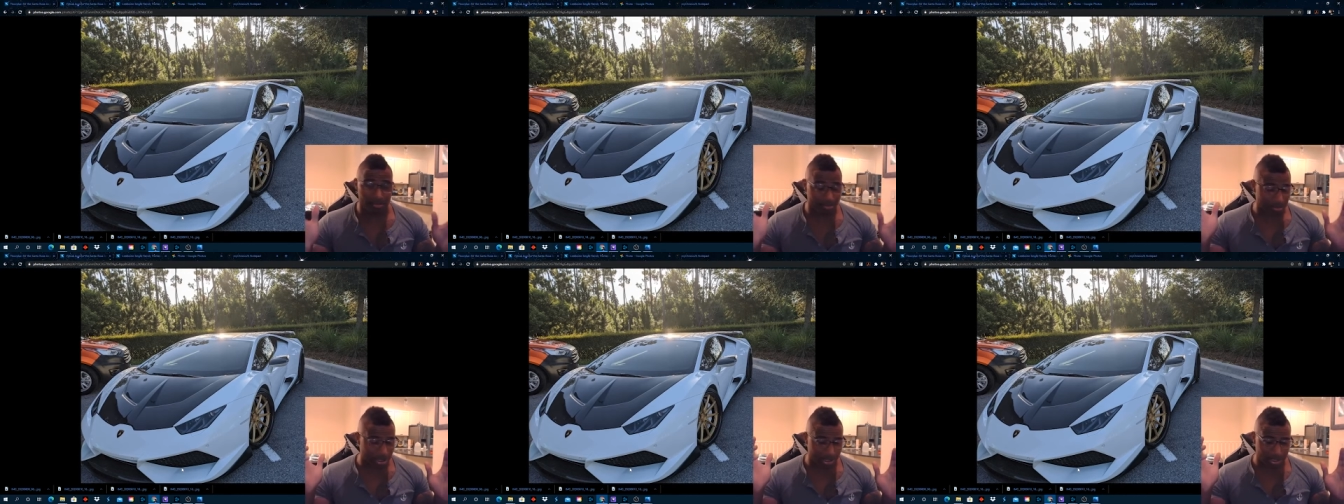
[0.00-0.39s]

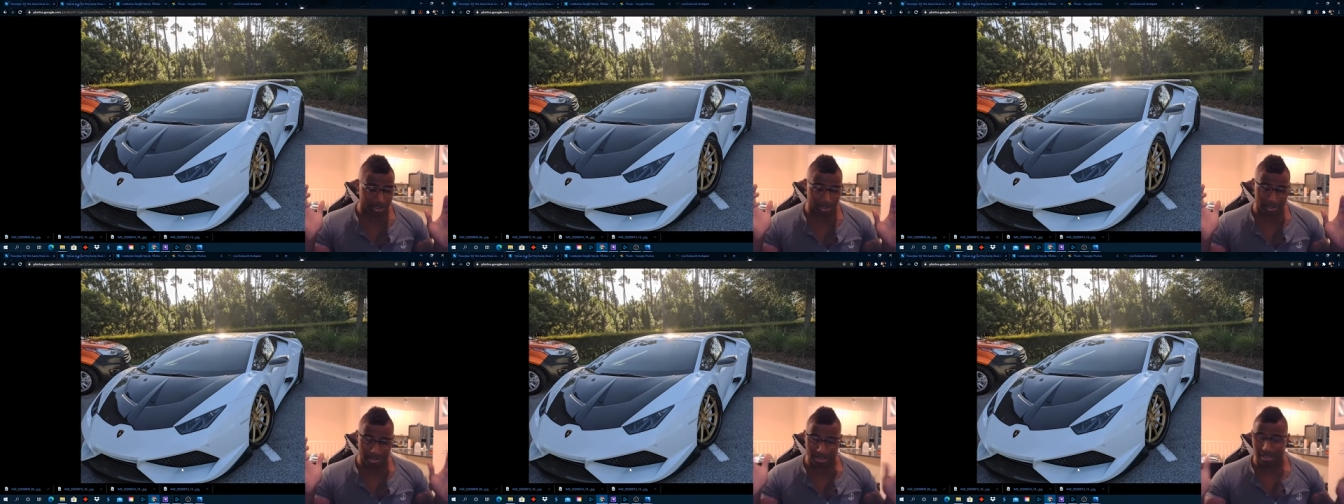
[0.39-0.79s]

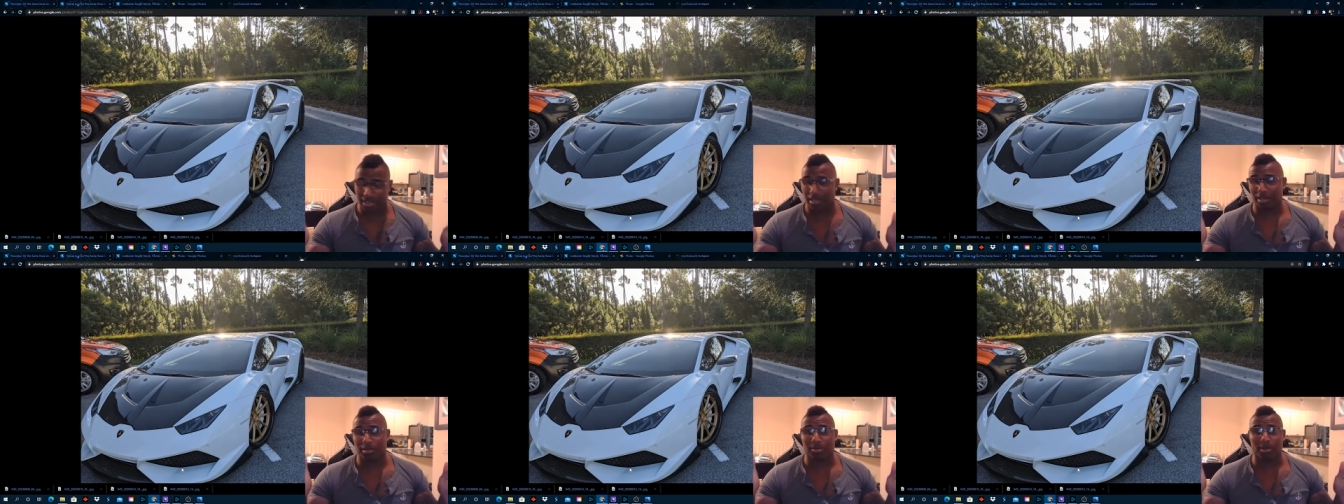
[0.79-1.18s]
and
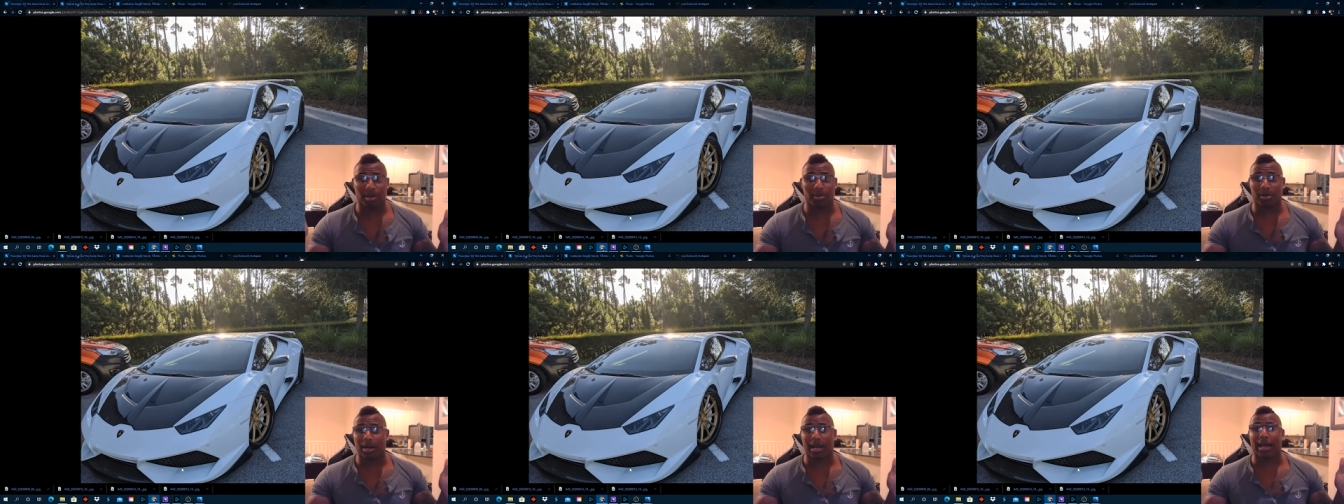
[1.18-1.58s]
see where
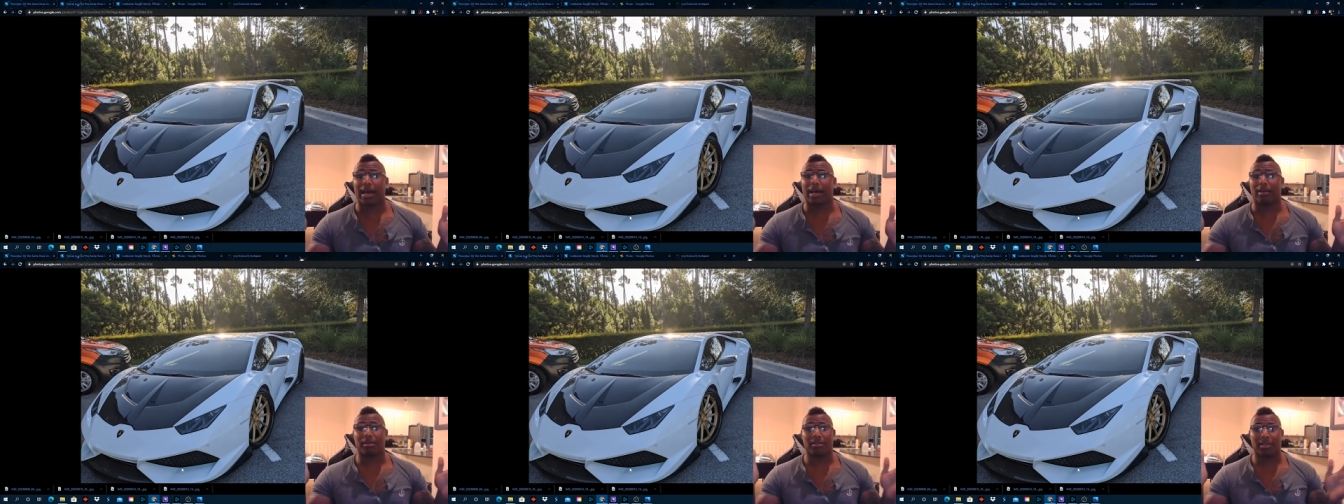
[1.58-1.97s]
we're
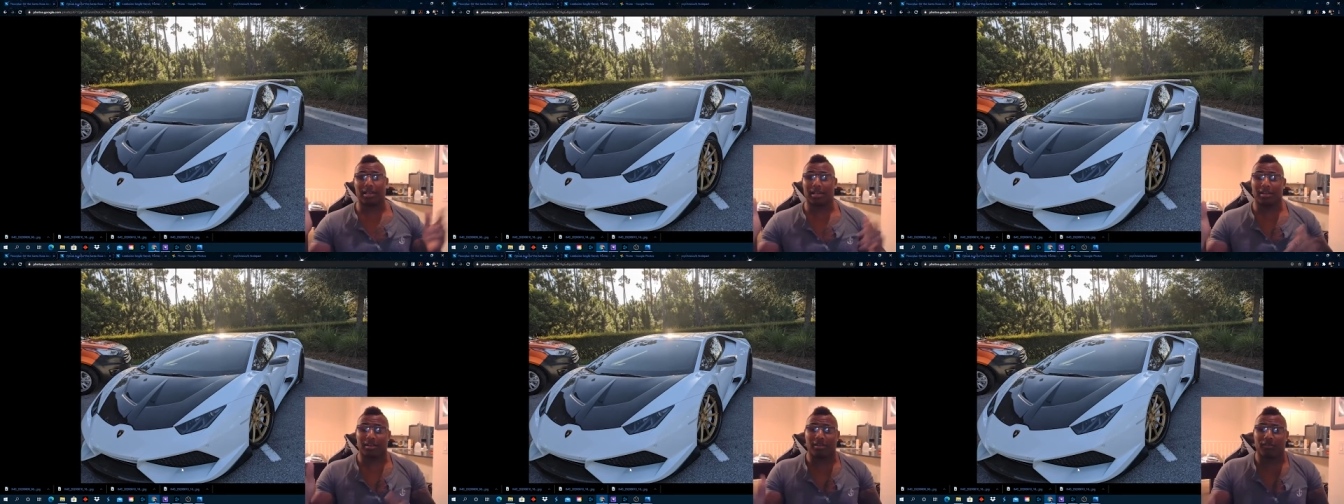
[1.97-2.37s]
at.
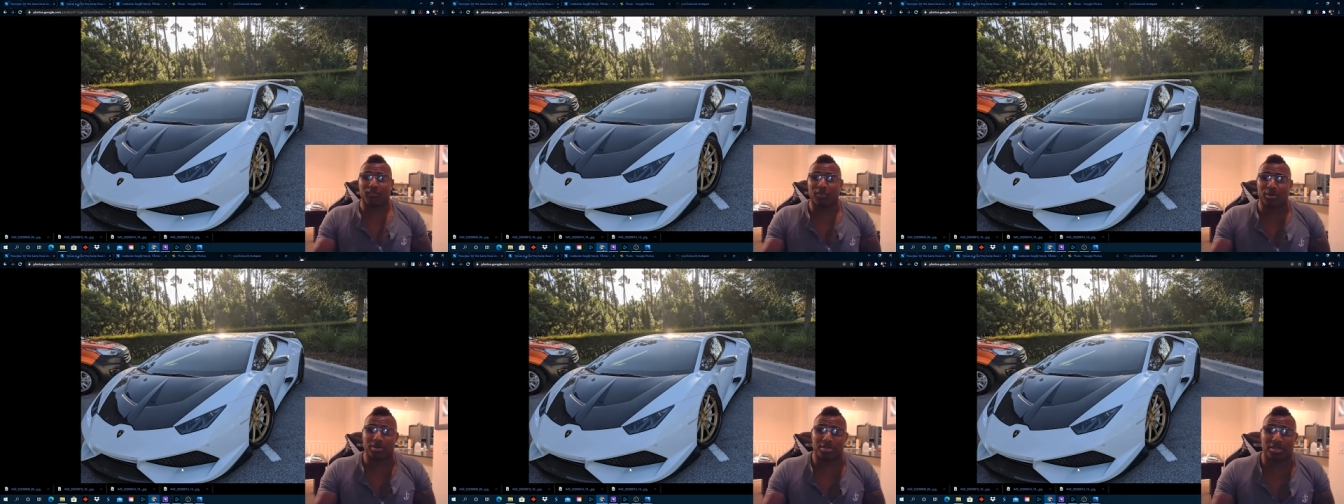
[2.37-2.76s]
And
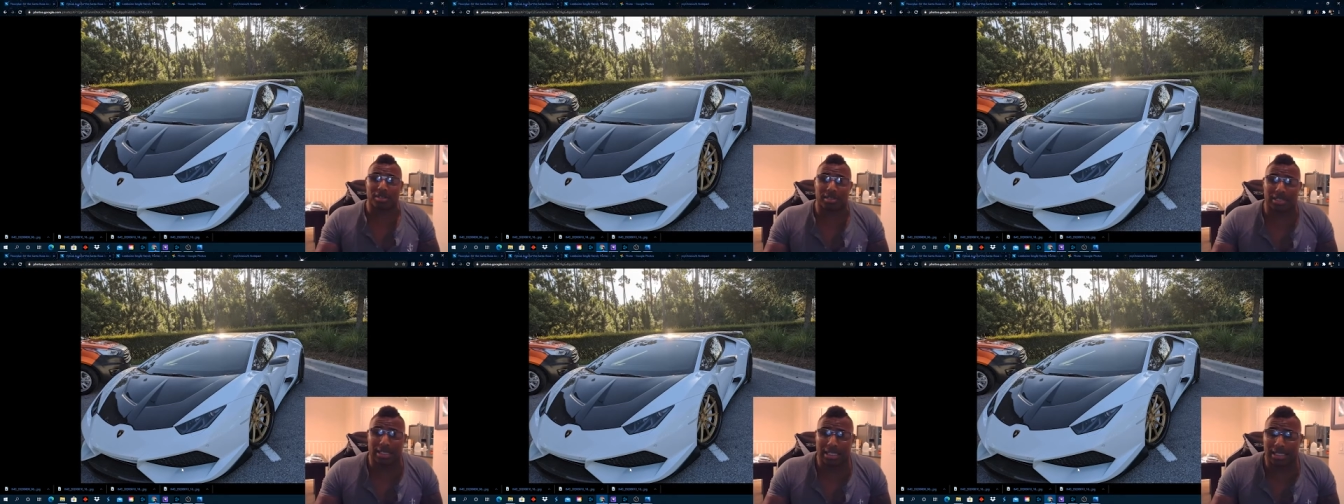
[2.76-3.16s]

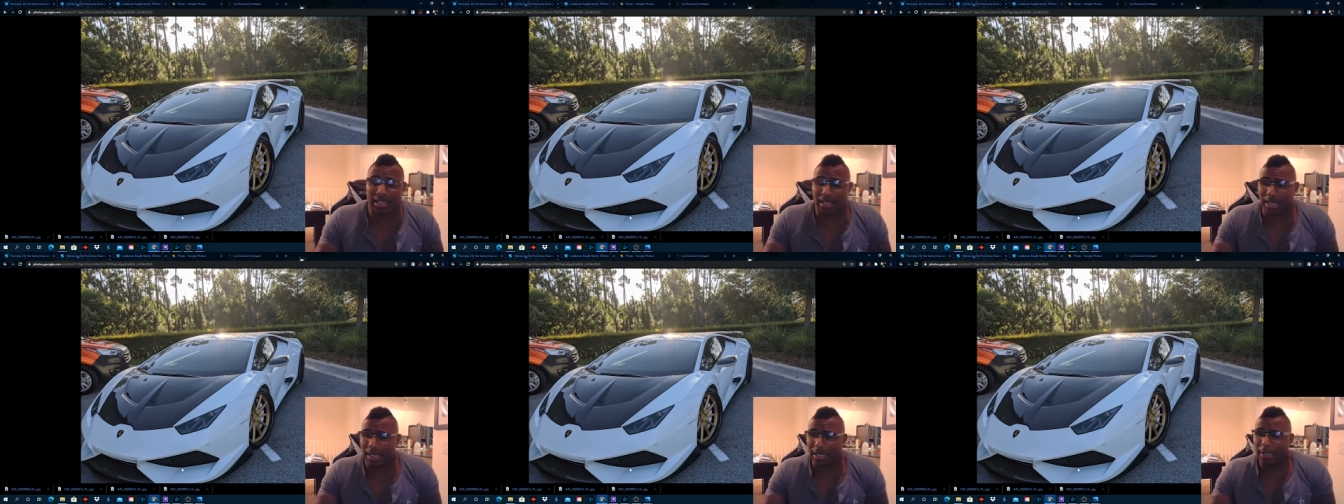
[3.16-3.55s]
unfortunately,
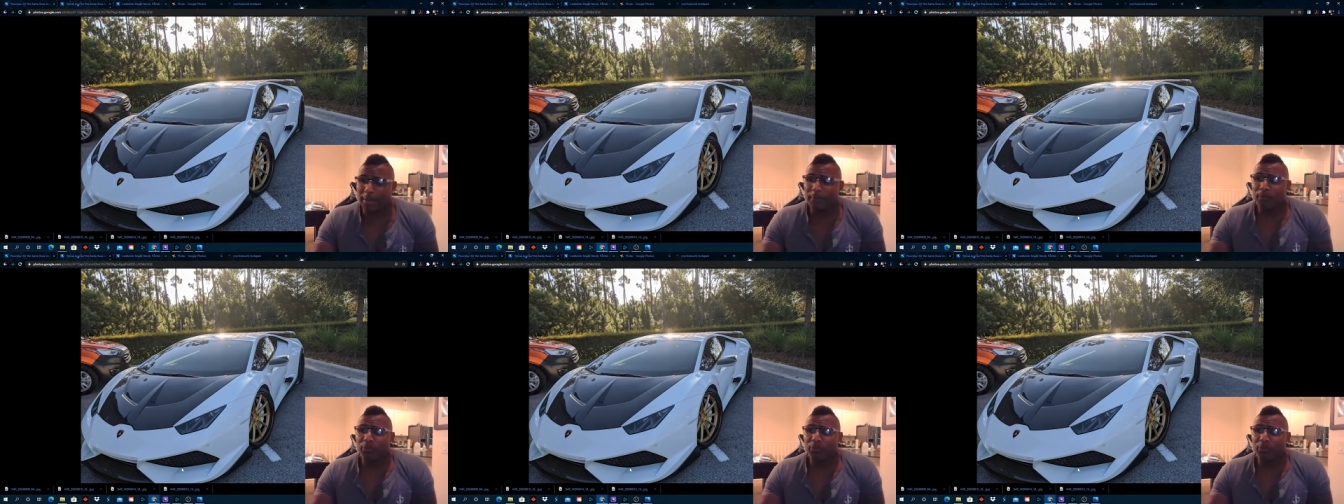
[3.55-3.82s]
like,